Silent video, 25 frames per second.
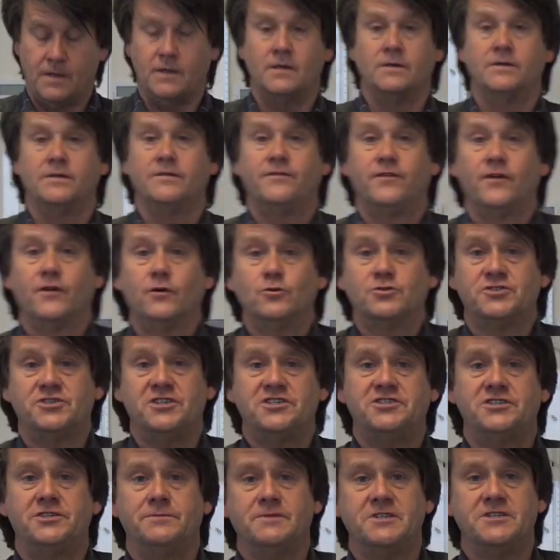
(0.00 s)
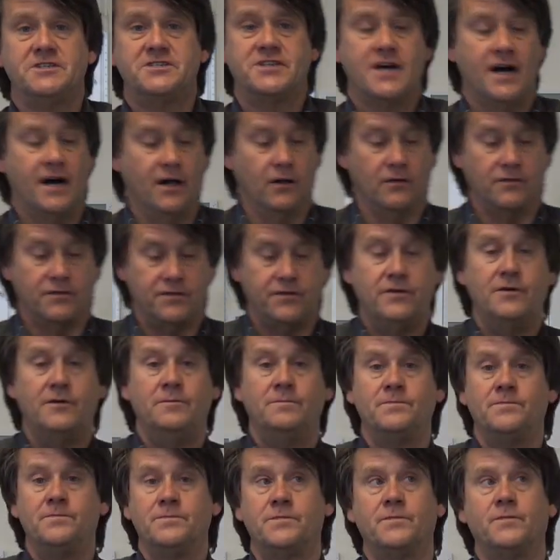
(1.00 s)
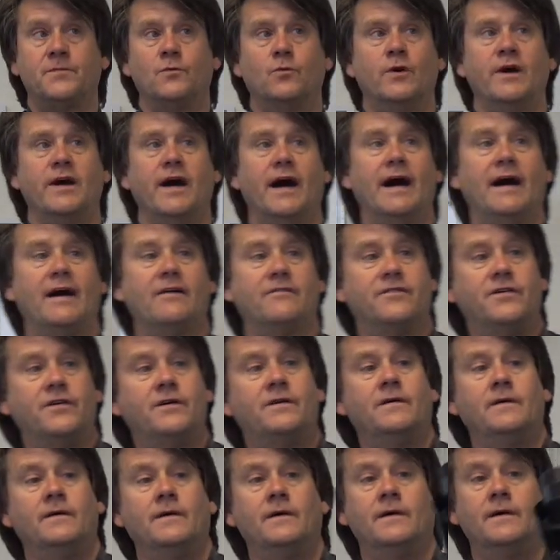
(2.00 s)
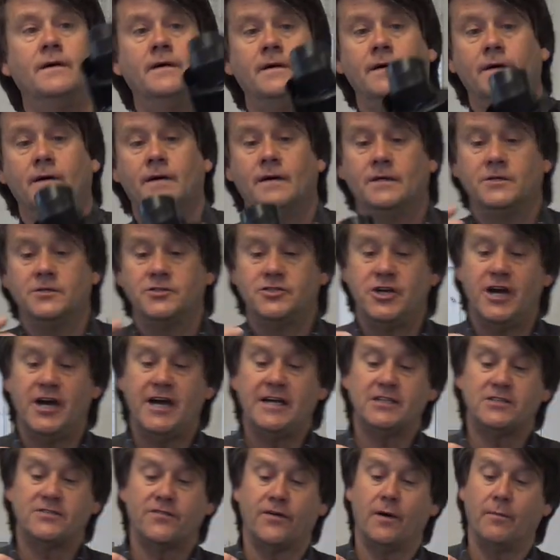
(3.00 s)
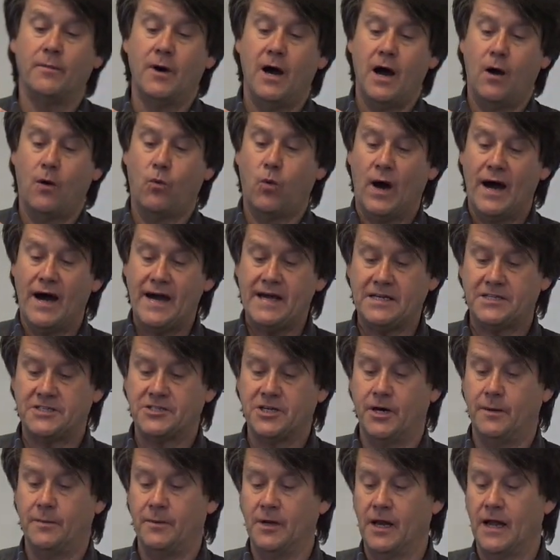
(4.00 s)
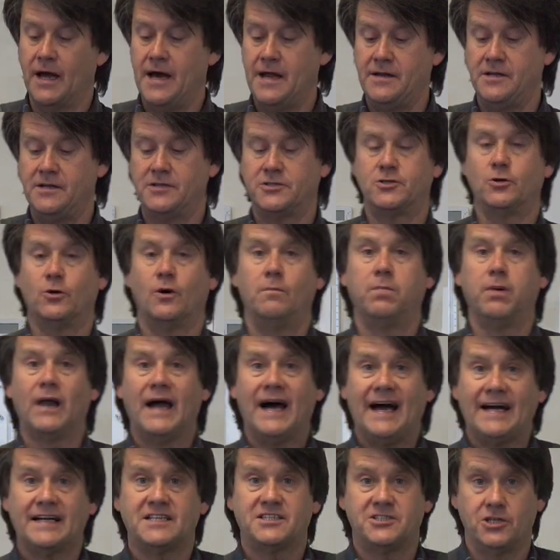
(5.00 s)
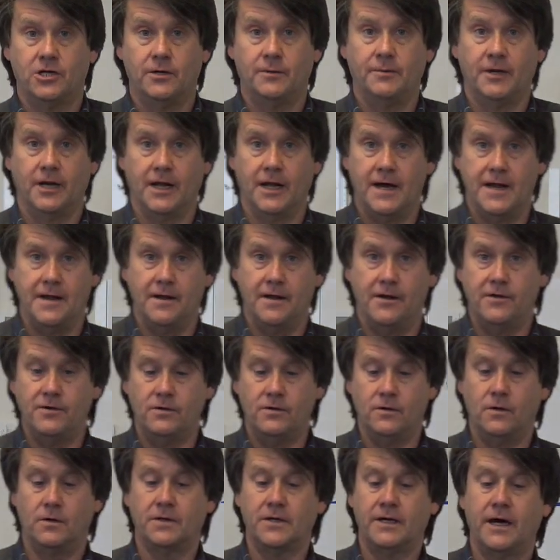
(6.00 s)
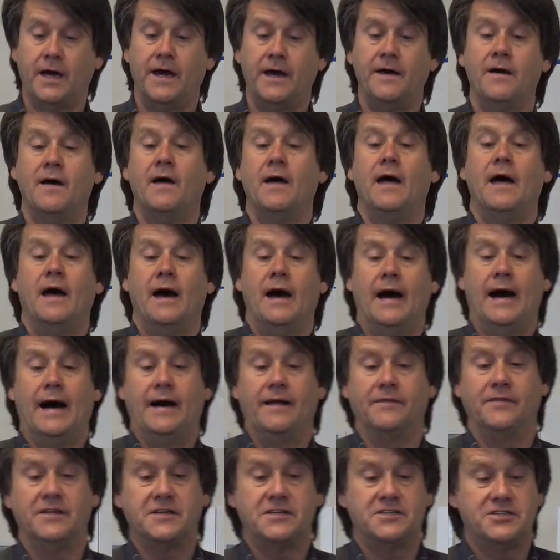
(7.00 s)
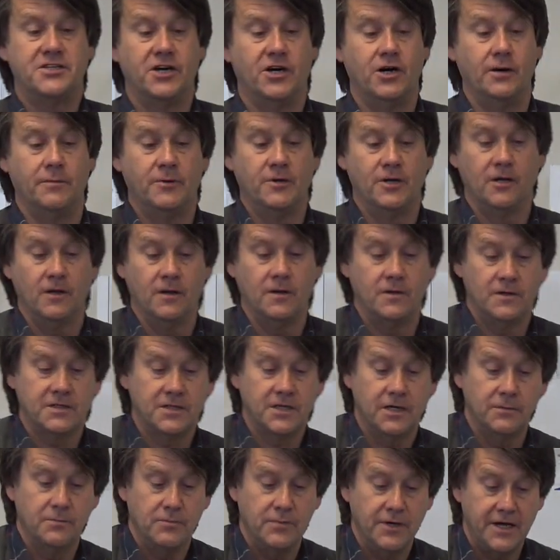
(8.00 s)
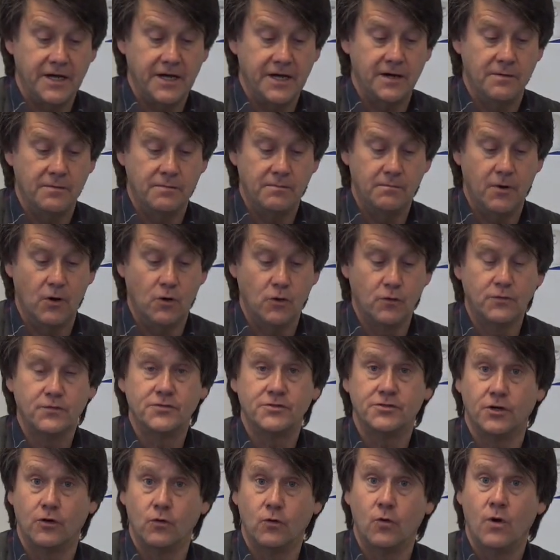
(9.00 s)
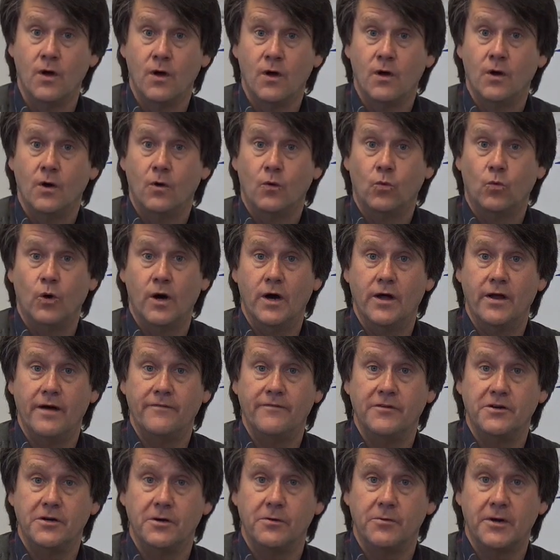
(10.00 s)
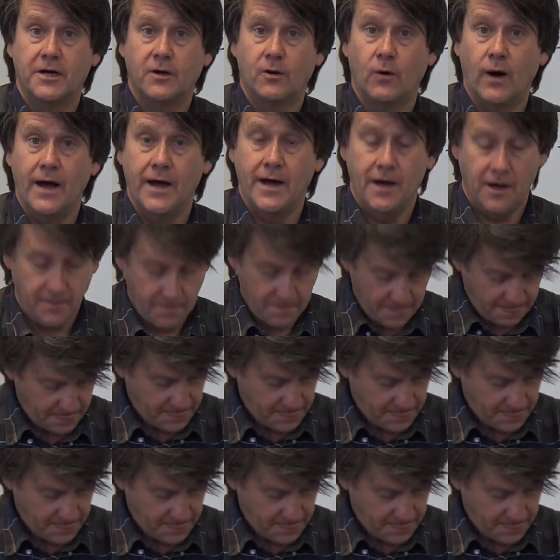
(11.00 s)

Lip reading: The flue system itself, we have changed from a white terminal end to a black terminal end, okay, and the terminal can be moved to wherever you require.